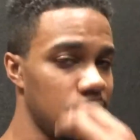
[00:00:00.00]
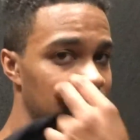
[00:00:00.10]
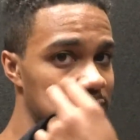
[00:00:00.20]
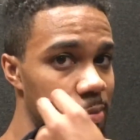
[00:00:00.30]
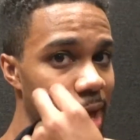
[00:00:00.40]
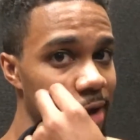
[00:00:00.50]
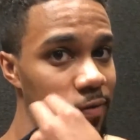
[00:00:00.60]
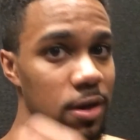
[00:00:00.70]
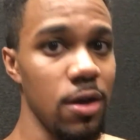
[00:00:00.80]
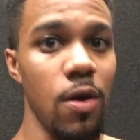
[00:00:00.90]
the end of this back
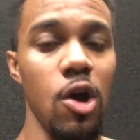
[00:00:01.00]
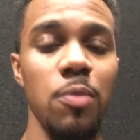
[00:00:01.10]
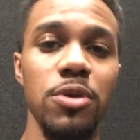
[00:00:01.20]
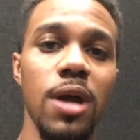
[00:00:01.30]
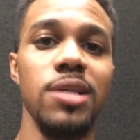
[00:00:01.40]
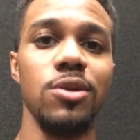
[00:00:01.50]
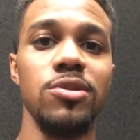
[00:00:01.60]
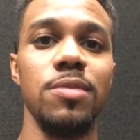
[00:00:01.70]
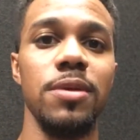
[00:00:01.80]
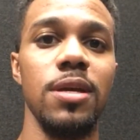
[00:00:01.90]
video. I hope you guys
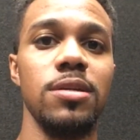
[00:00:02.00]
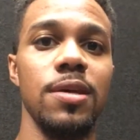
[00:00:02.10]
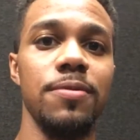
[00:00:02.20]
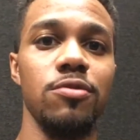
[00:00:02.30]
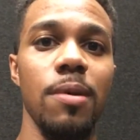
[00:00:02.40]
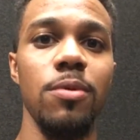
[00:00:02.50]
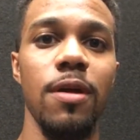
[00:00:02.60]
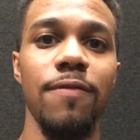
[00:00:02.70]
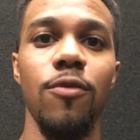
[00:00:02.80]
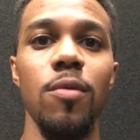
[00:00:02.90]
learned some key tips. Remember
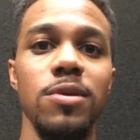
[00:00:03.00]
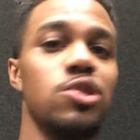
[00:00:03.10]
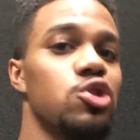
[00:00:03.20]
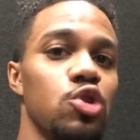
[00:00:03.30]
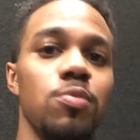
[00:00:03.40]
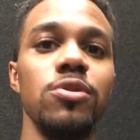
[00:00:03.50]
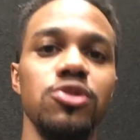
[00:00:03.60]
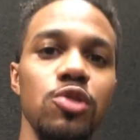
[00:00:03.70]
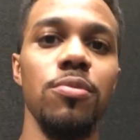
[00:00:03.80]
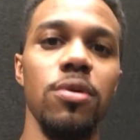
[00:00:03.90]
that form is
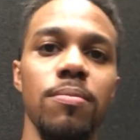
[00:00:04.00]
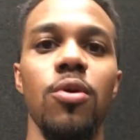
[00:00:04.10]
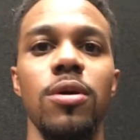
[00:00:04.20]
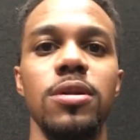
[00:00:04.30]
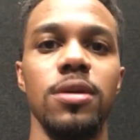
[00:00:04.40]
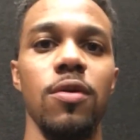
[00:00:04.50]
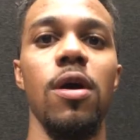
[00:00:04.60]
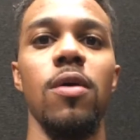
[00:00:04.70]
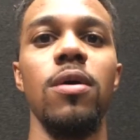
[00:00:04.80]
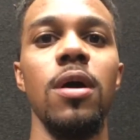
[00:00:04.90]
super important to
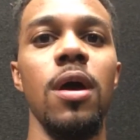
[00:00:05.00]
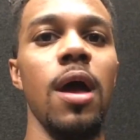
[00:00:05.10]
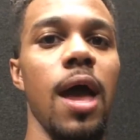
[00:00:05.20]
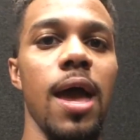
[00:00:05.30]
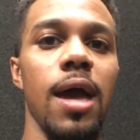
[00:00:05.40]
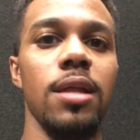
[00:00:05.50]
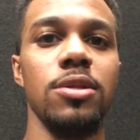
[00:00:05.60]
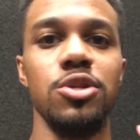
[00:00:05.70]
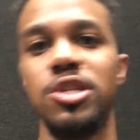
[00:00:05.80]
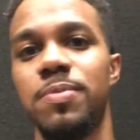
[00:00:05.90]
grow
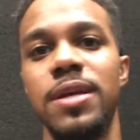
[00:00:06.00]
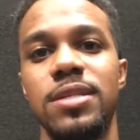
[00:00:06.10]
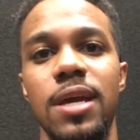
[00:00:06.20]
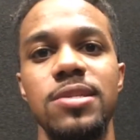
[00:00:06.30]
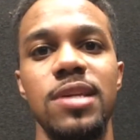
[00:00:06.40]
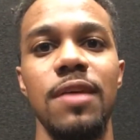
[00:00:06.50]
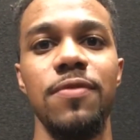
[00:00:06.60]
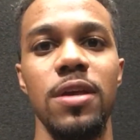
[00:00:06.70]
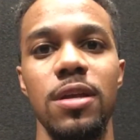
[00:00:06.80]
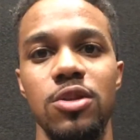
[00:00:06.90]
and to just maintain
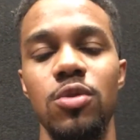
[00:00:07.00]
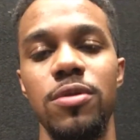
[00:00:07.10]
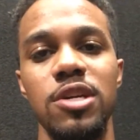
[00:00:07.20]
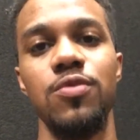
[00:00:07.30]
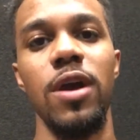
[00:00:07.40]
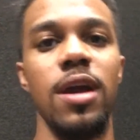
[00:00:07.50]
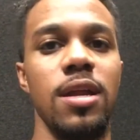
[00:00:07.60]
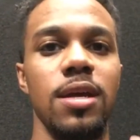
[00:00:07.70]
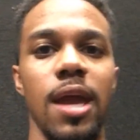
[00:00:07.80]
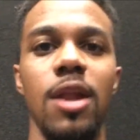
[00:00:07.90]
safety and to do things right
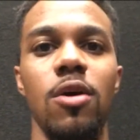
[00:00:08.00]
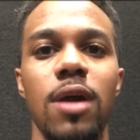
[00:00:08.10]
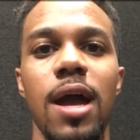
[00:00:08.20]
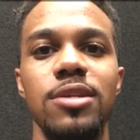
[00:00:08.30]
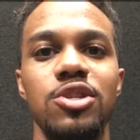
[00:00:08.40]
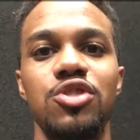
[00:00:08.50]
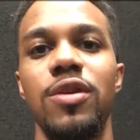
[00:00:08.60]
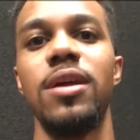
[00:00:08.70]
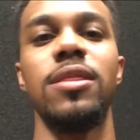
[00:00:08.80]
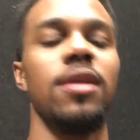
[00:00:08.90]
and to gain all kinds of
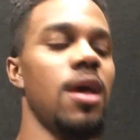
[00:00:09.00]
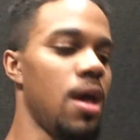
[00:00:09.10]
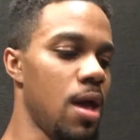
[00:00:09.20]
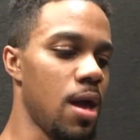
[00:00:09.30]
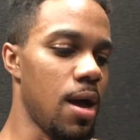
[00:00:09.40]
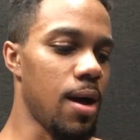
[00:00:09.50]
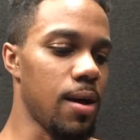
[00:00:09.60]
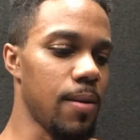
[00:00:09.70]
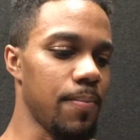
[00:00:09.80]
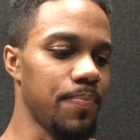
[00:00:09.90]
strength.
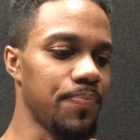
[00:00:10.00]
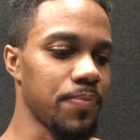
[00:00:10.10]
Sorry